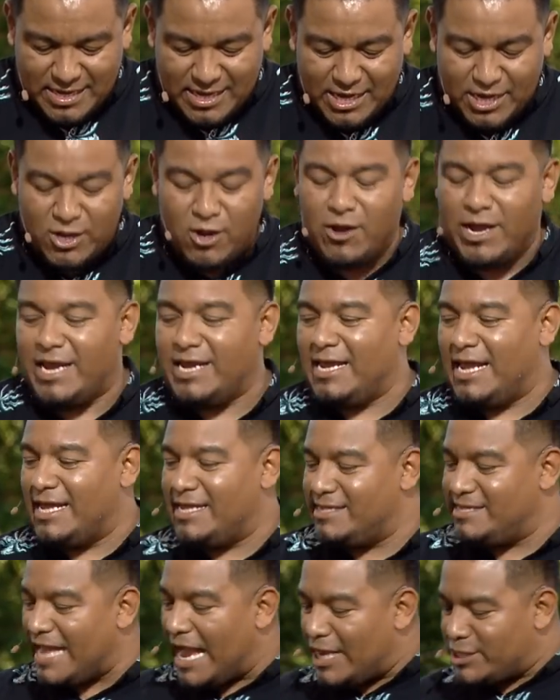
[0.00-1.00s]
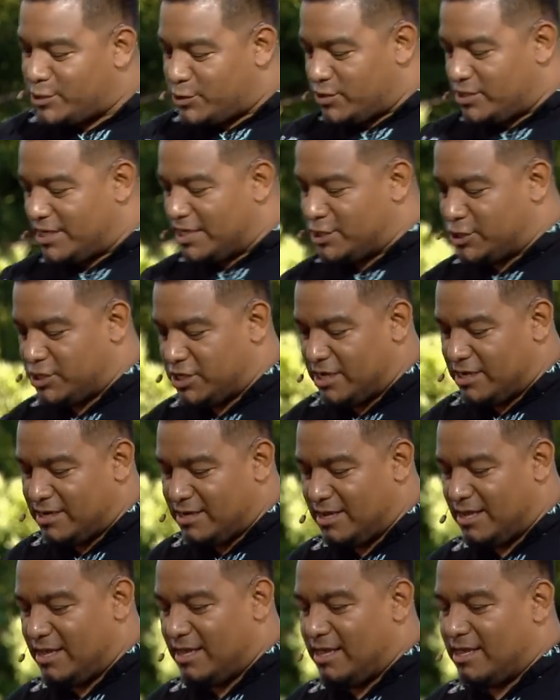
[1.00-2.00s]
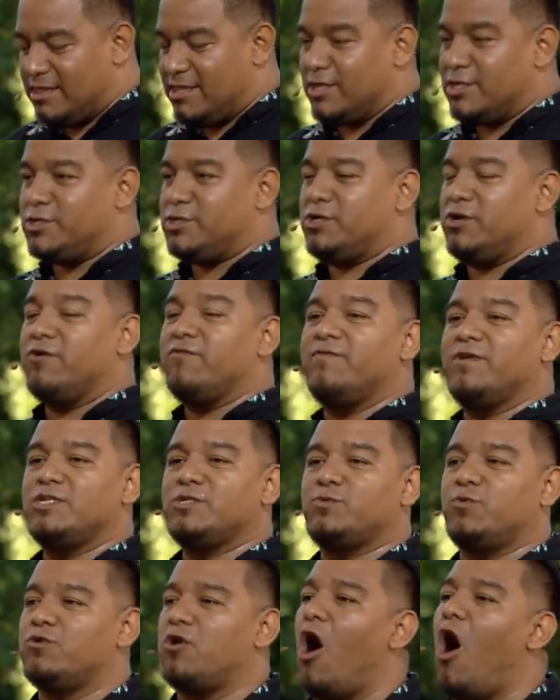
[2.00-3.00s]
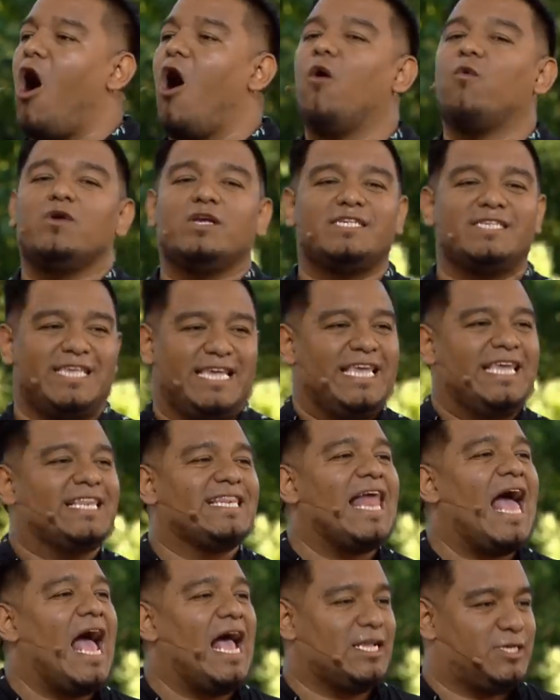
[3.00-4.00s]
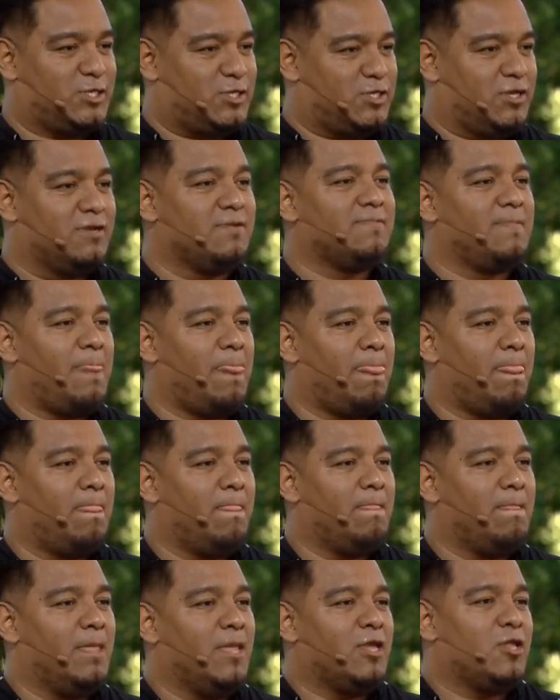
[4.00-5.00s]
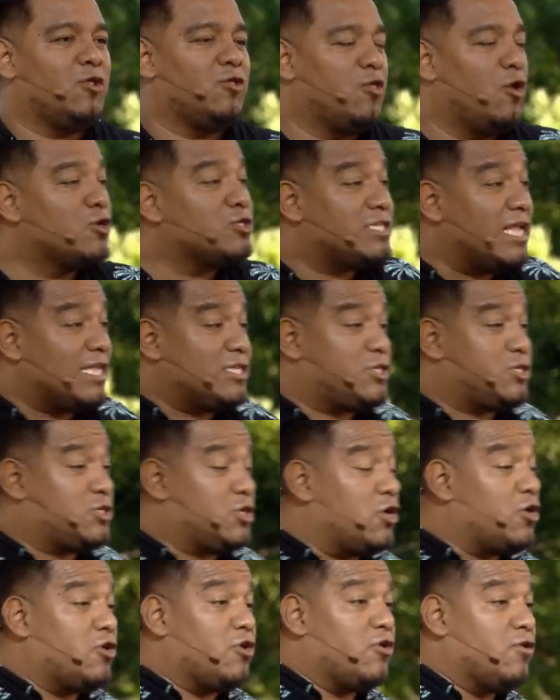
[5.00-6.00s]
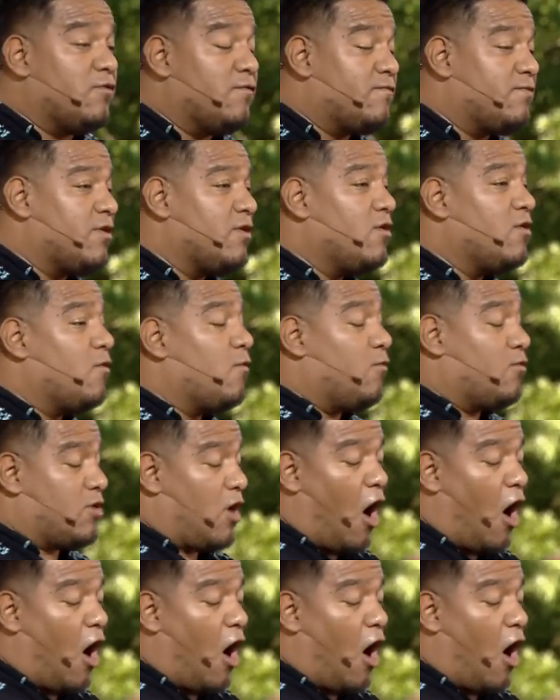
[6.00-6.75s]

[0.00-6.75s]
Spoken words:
You know, in that tradition, the servants would always eat last. You know, those that served would